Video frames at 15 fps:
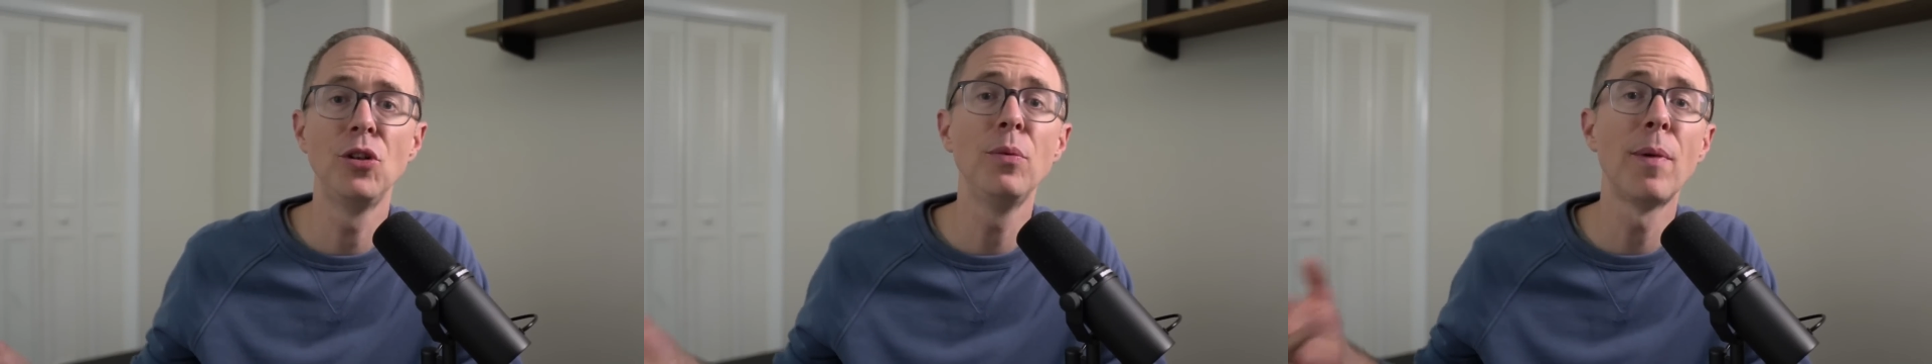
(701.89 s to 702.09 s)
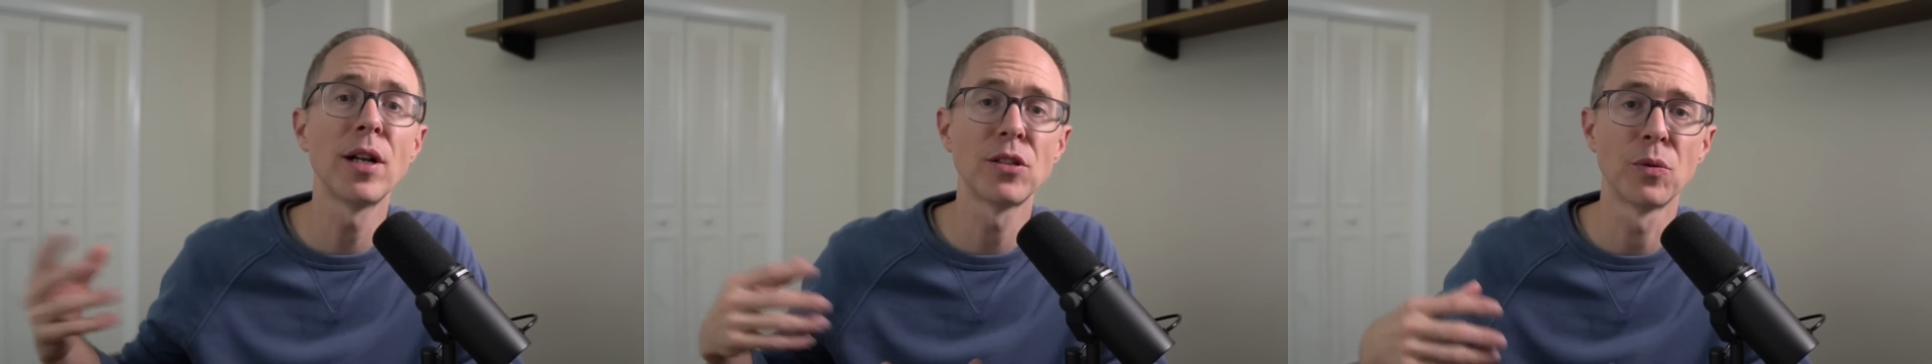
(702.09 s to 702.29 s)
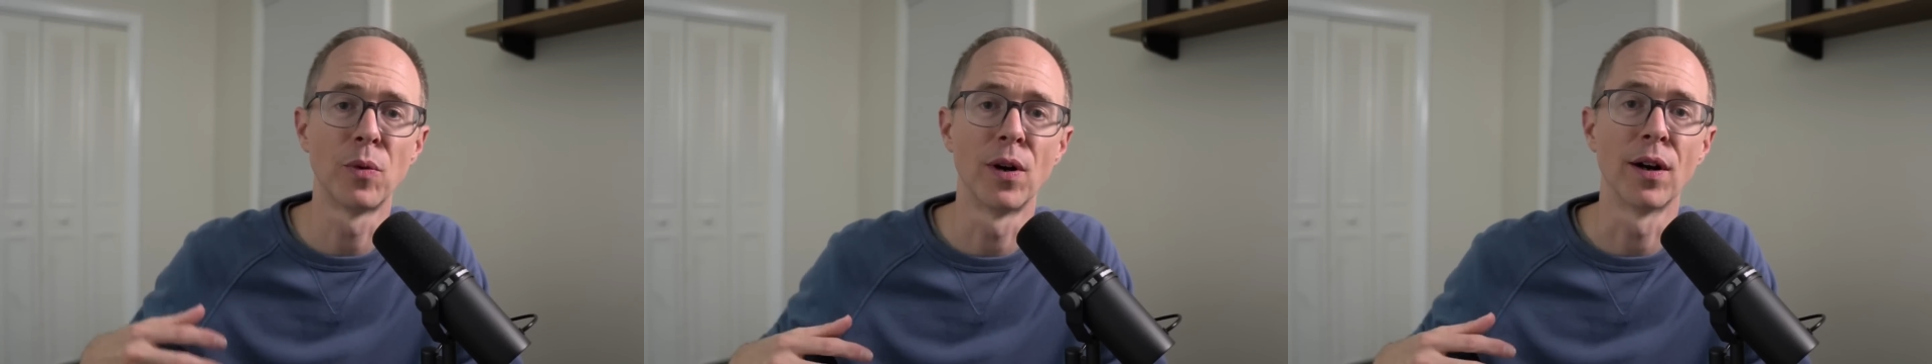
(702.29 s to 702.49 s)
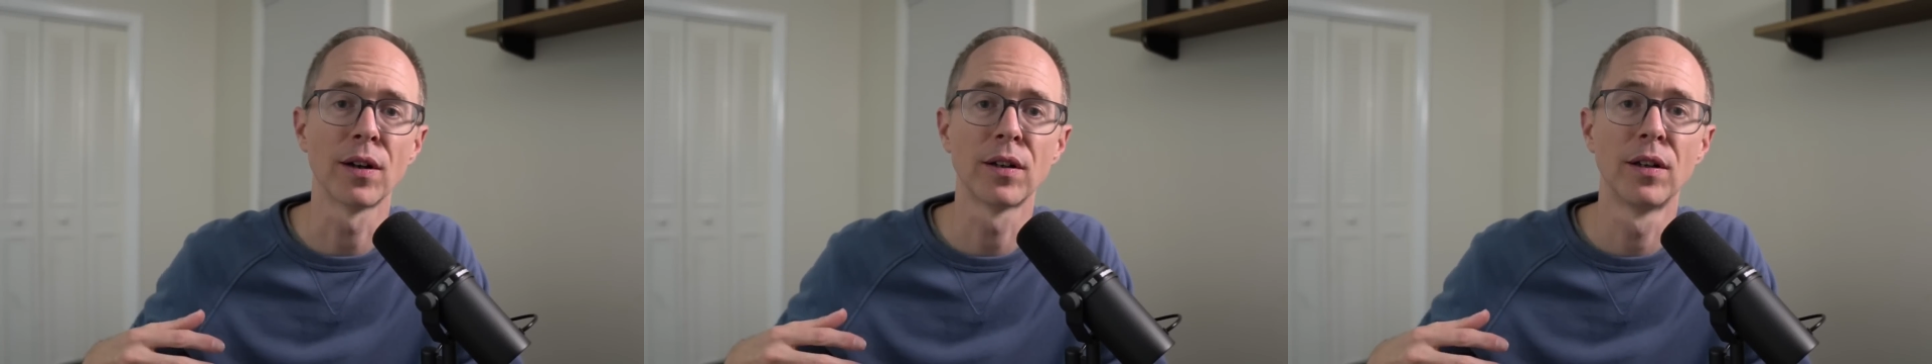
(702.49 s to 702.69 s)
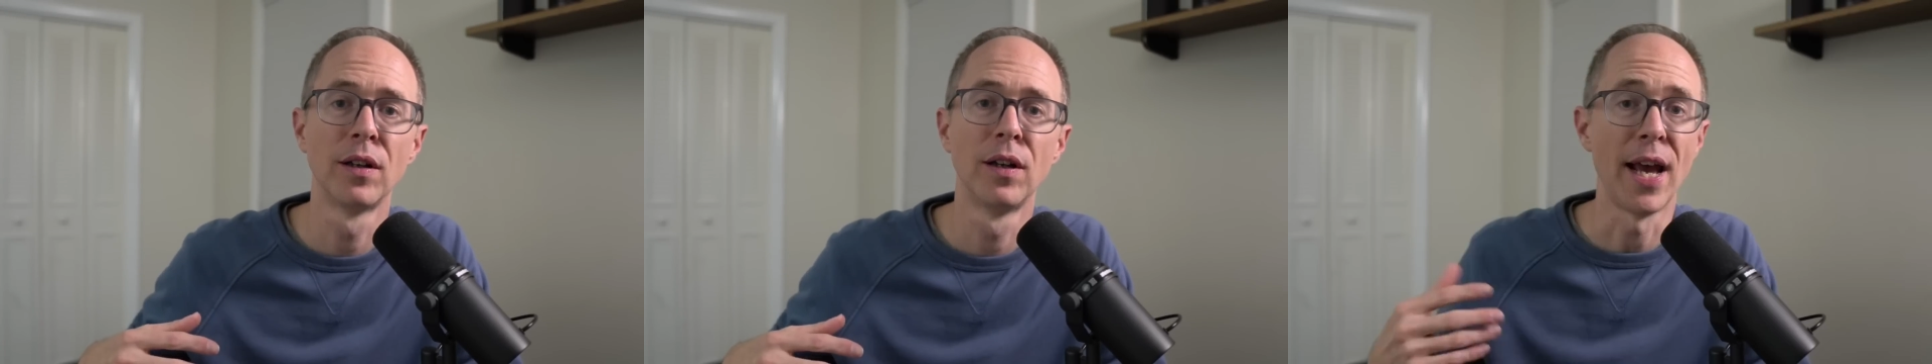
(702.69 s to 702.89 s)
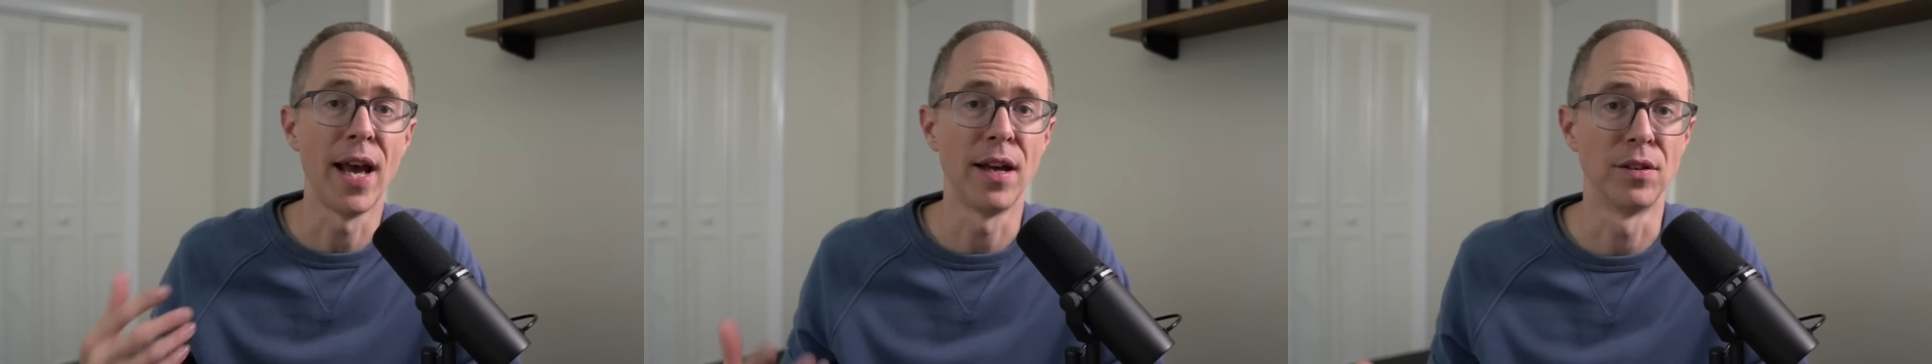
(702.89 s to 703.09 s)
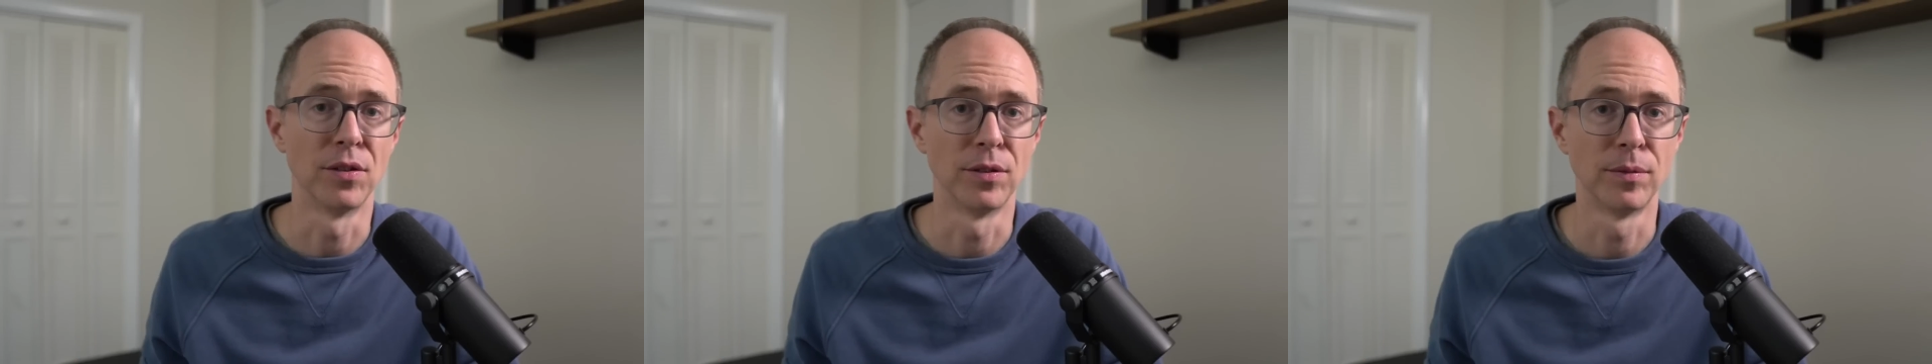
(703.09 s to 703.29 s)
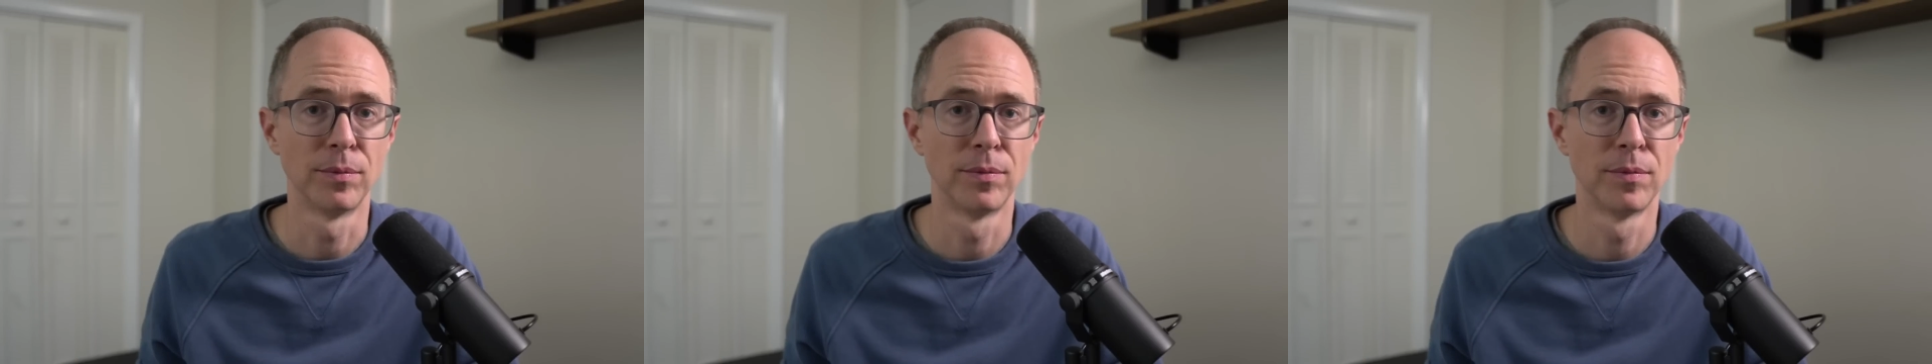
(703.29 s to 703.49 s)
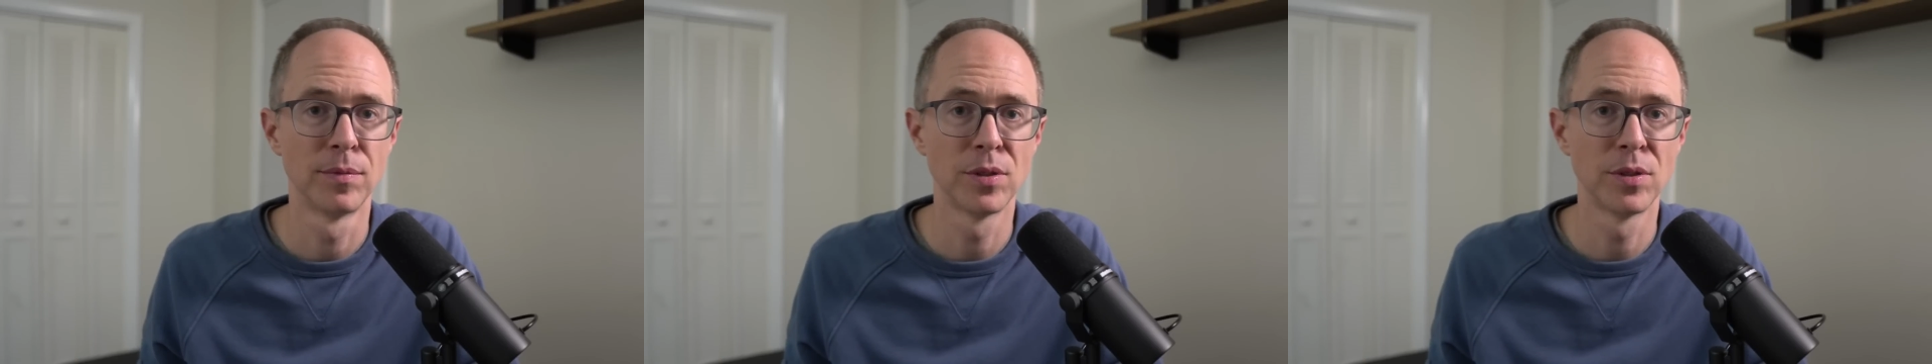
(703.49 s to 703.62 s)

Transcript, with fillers: too much work to handle.